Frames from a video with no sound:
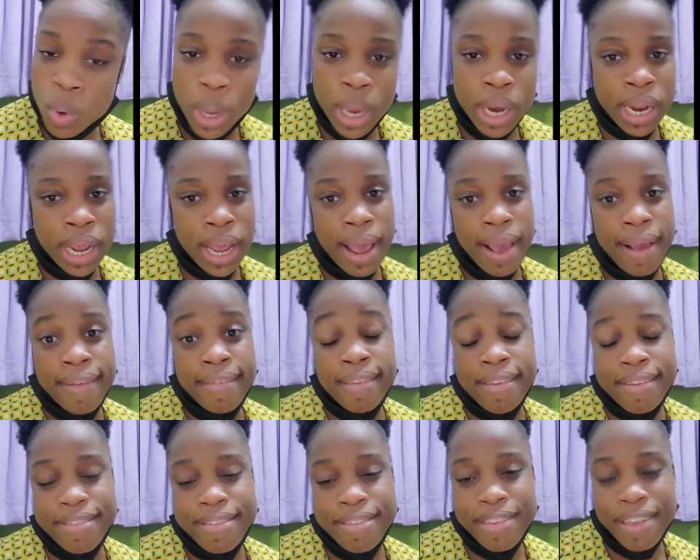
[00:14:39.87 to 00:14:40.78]
any
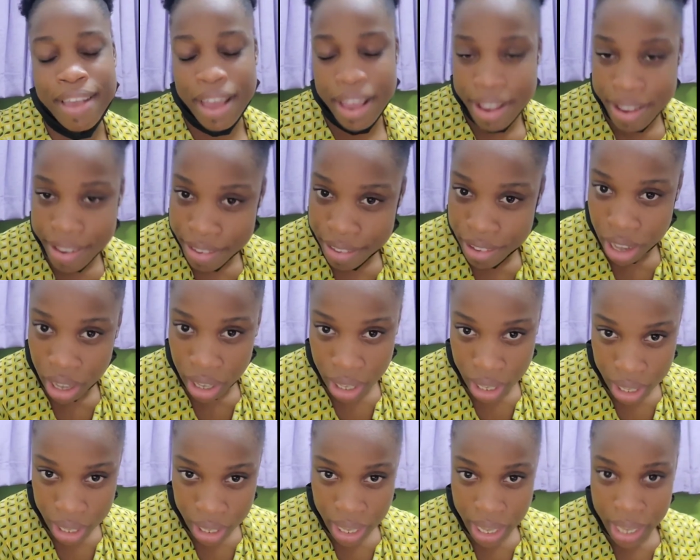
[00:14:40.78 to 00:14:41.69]
exercise that
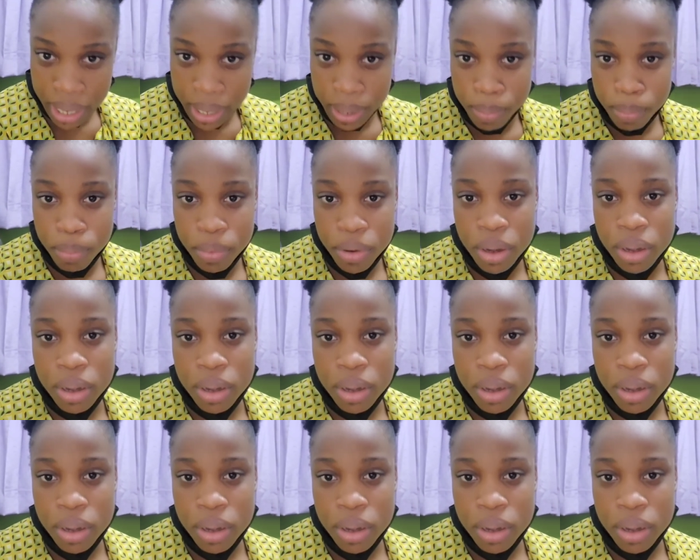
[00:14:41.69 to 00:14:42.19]
can help,